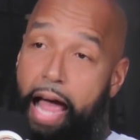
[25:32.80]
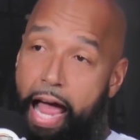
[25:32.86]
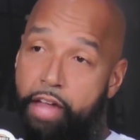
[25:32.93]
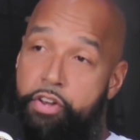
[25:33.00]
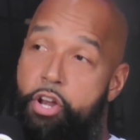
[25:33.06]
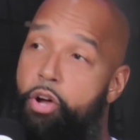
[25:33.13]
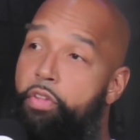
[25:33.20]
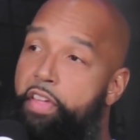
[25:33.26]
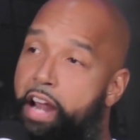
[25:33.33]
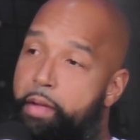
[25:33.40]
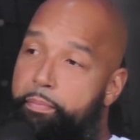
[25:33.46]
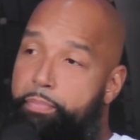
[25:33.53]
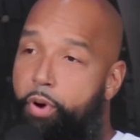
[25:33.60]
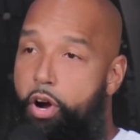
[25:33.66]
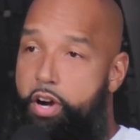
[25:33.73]
know that
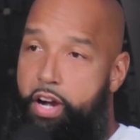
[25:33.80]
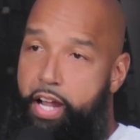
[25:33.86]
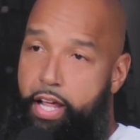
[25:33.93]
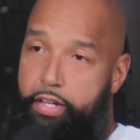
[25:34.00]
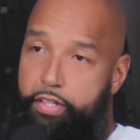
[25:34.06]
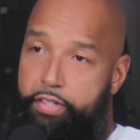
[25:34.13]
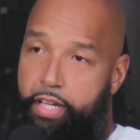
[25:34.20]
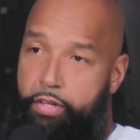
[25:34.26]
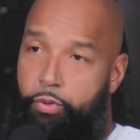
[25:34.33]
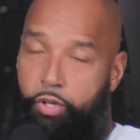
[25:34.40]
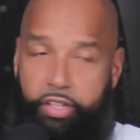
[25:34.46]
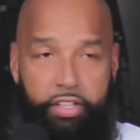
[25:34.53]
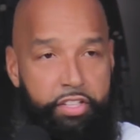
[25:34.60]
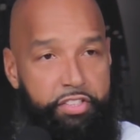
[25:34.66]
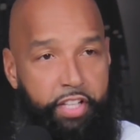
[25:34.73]
I'm part of that
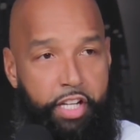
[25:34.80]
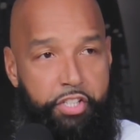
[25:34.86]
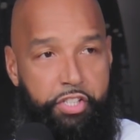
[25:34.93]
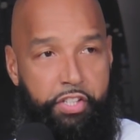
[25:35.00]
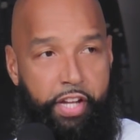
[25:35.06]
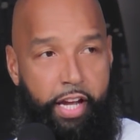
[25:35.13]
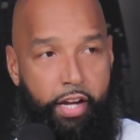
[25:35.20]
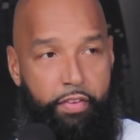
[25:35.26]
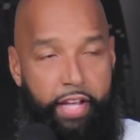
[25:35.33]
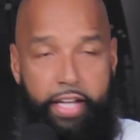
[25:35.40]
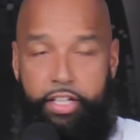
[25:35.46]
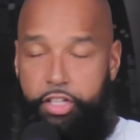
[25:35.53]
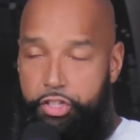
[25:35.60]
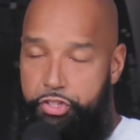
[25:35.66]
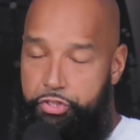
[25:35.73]
organization now and that
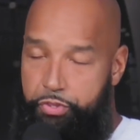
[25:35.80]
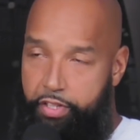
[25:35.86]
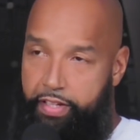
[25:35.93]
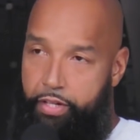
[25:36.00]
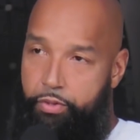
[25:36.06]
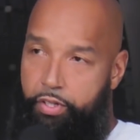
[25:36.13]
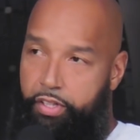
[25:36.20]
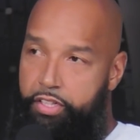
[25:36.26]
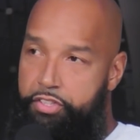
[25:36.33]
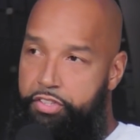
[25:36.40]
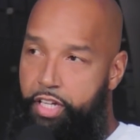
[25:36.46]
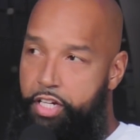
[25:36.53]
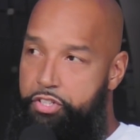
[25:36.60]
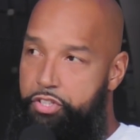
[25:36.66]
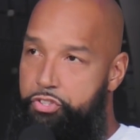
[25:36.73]
history of that
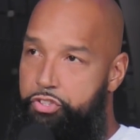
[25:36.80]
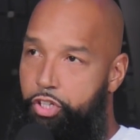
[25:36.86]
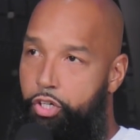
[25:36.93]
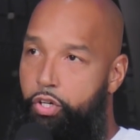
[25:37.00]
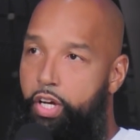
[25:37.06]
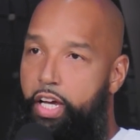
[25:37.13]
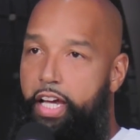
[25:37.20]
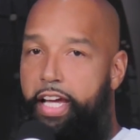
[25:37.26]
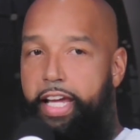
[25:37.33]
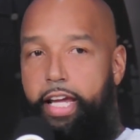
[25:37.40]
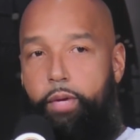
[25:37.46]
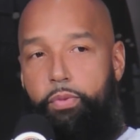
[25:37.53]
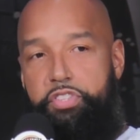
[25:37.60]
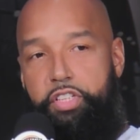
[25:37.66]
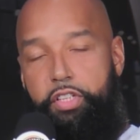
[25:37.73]
organization. So it
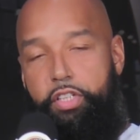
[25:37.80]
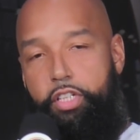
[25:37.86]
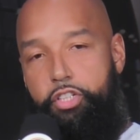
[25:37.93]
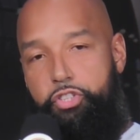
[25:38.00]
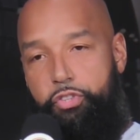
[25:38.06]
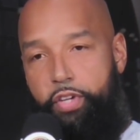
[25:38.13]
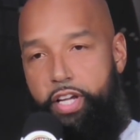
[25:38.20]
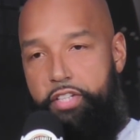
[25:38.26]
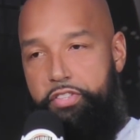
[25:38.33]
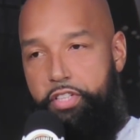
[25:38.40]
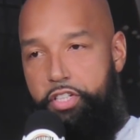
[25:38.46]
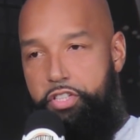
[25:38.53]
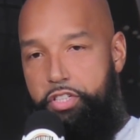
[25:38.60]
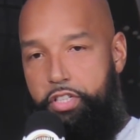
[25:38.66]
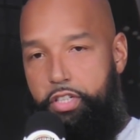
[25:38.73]
was a good
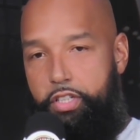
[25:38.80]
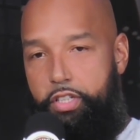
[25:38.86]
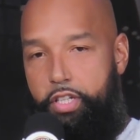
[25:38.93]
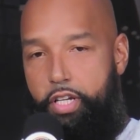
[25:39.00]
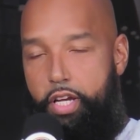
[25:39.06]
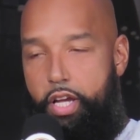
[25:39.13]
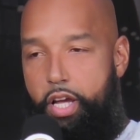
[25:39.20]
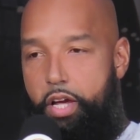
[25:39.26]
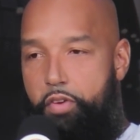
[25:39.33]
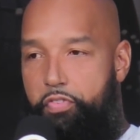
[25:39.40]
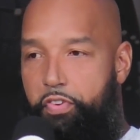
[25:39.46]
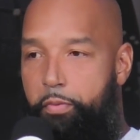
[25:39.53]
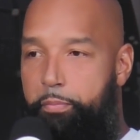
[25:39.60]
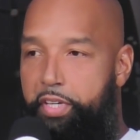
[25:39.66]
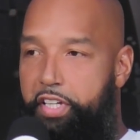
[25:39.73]
transition
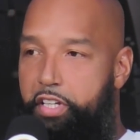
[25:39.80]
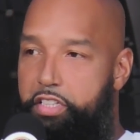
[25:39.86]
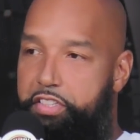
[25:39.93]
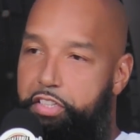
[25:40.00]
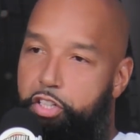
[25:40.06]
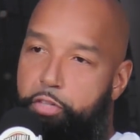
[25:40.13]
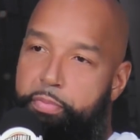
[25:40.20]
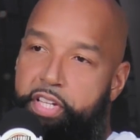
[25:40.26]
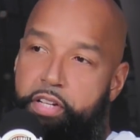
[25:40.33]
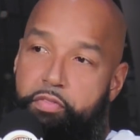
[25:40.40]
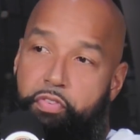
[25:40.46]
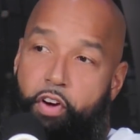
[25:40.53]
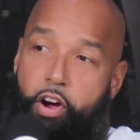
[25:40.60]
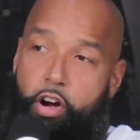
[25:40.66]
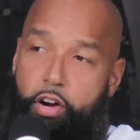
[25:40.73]
for me to still be
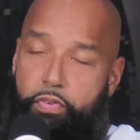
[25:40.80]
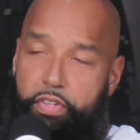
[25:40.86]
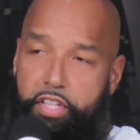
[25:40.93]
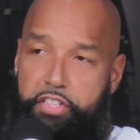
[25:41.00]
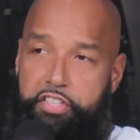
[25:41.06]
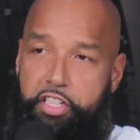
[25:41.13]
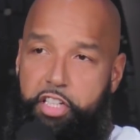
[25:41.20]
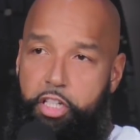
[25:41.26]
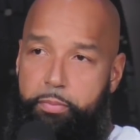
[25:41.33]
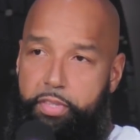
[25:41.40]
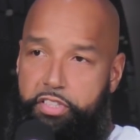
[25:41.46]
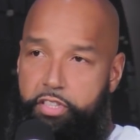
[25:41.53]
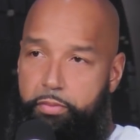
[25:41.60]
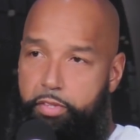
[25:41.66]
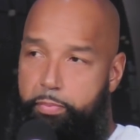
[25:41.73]
involved with the team in
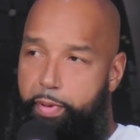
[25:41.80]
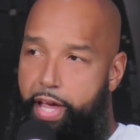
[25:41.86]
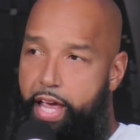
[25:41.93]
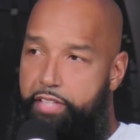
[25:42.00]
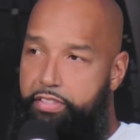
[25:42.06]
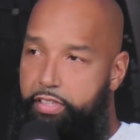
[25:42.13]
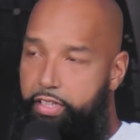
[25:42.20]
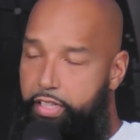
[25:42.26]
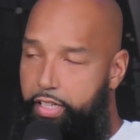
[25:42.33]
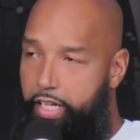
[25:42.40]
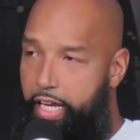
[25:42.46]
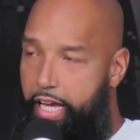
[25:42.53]
some capacity